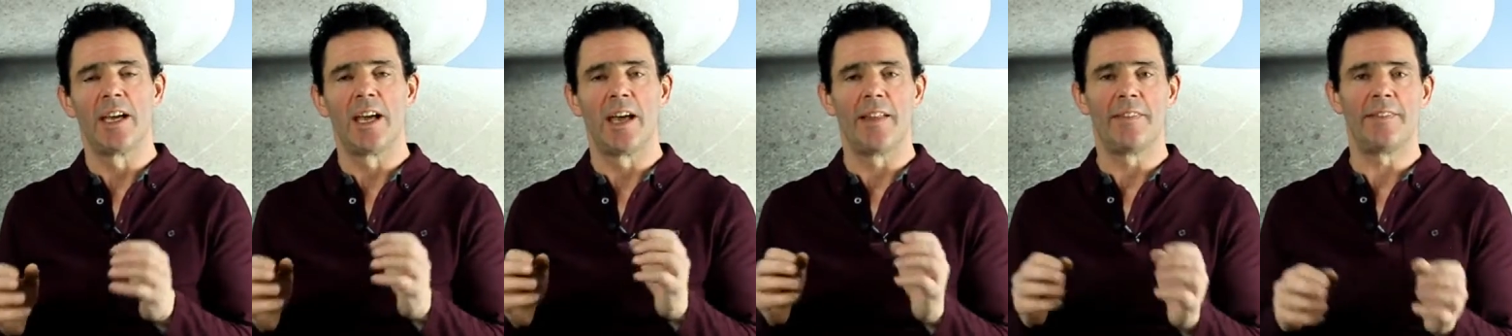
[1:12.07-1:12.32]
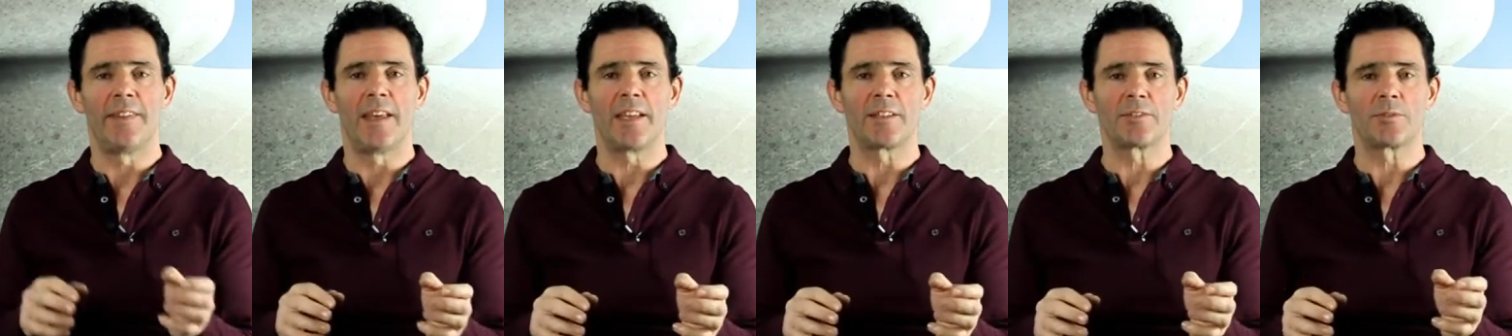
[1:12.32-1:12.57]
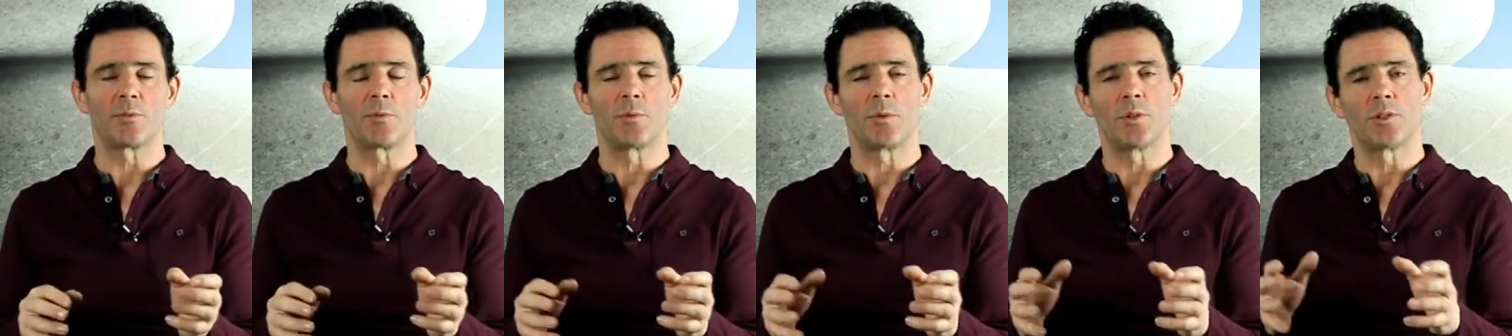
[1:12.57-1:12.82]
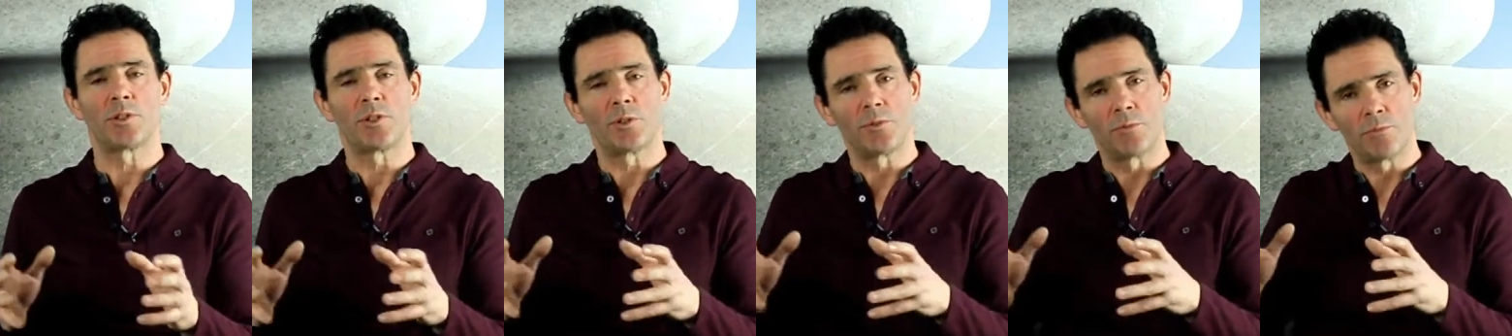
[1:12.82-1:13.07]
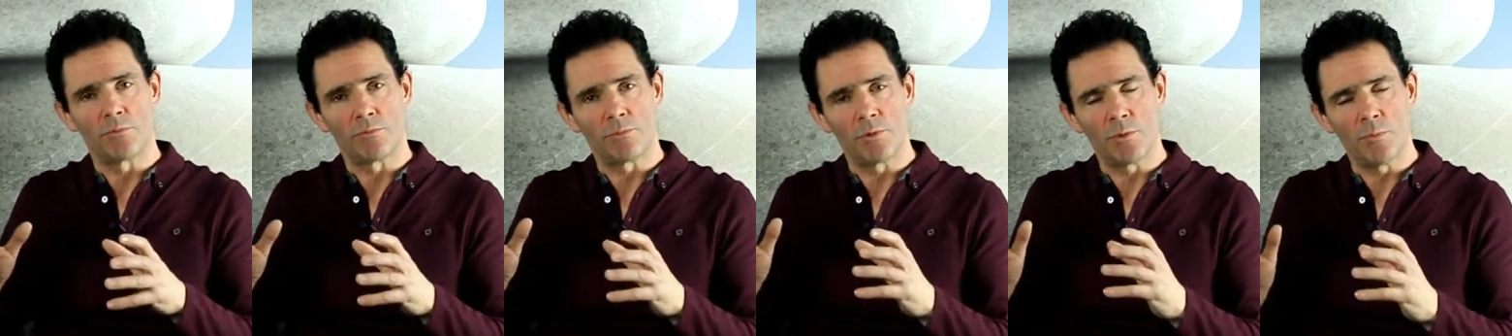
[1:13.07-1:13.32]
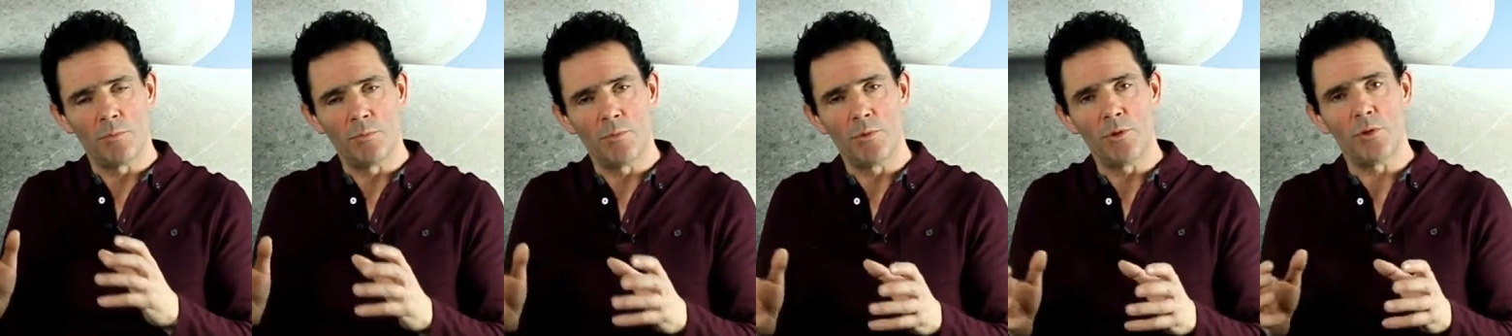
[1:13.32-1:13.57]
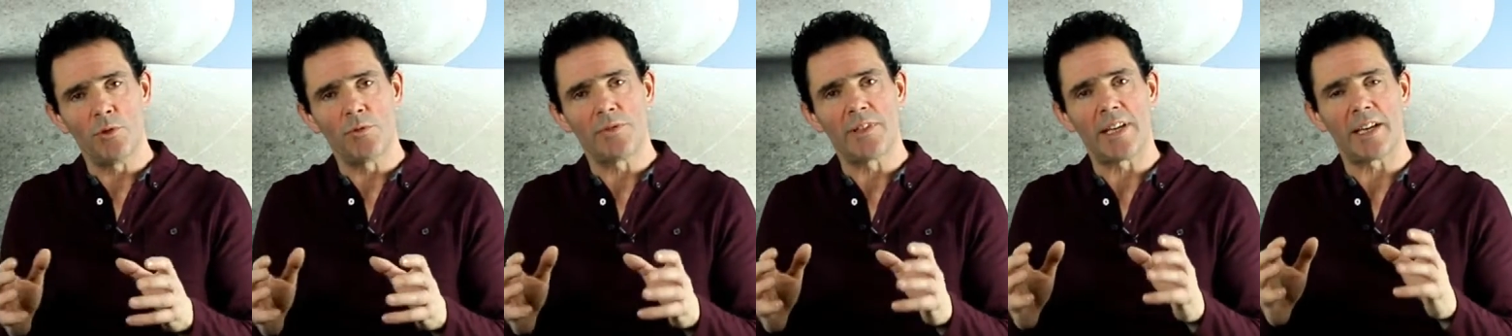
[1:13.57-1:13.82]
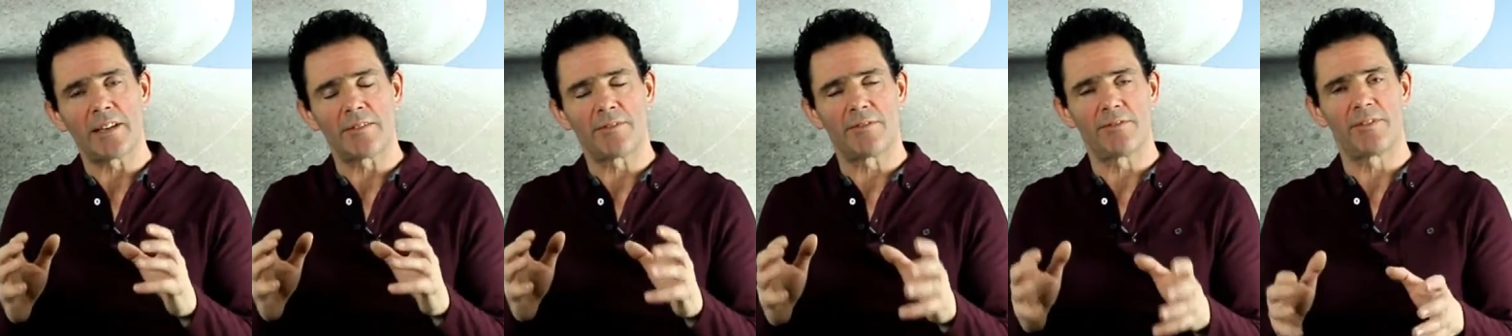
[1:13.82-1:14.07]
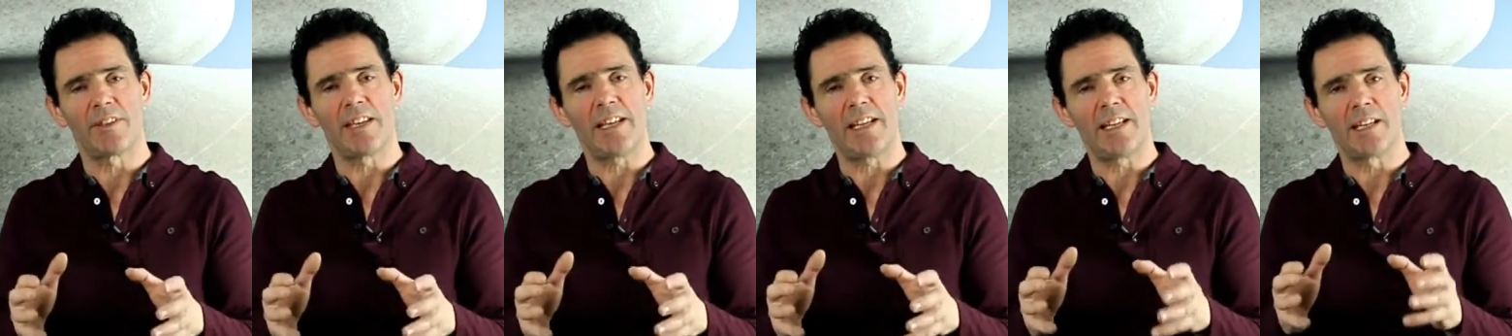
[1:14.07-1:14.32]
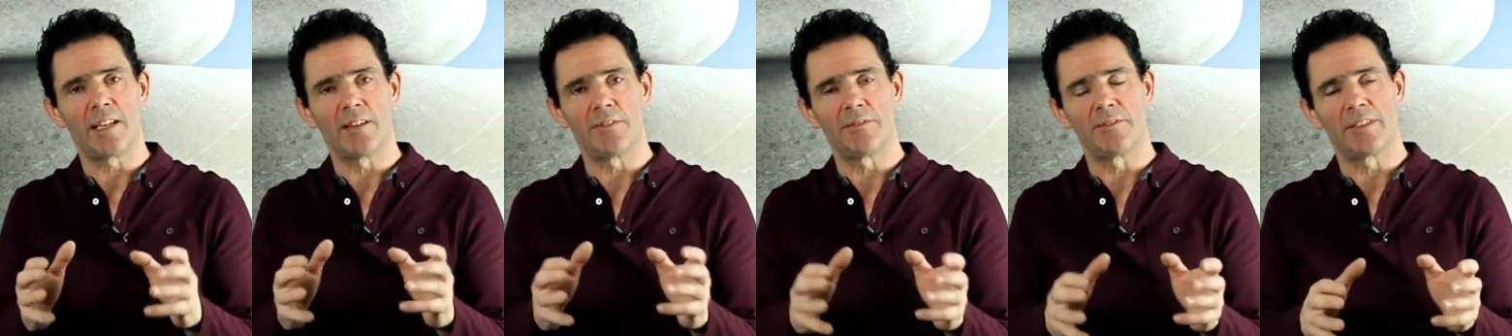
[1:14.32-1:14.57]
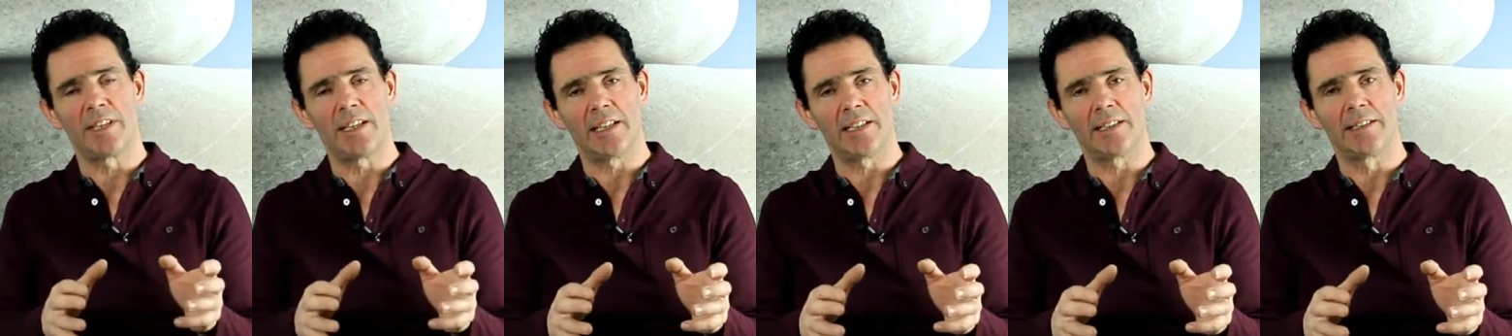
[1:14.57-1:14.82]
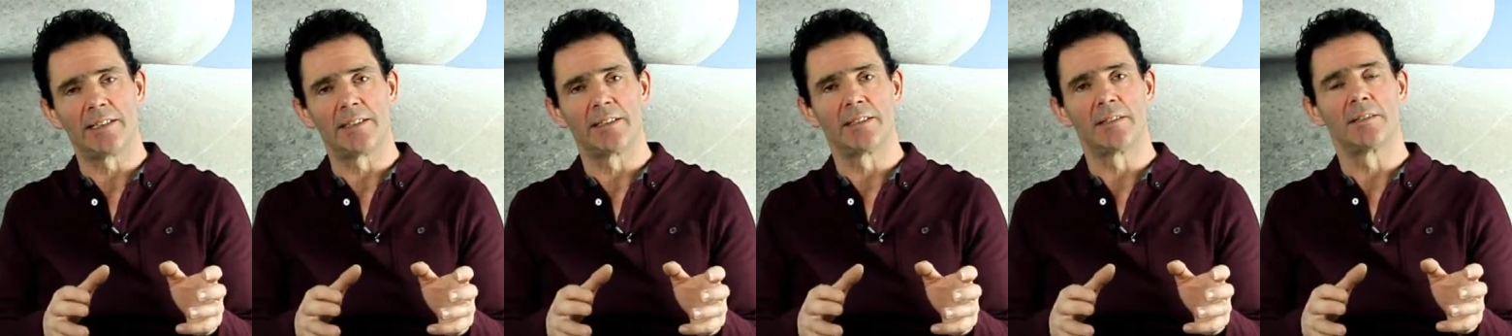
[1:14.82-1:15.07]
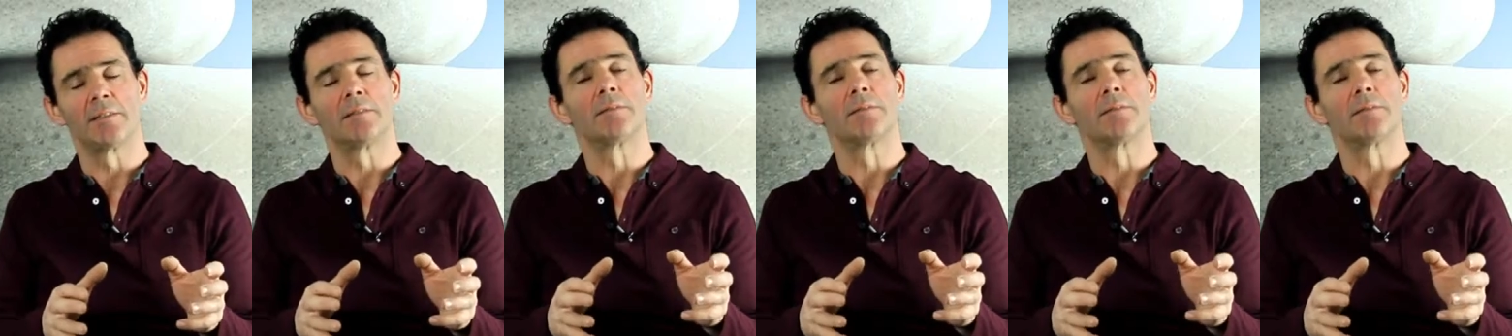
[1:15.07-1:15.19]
And that's what we're going to remove, that feeling of guilt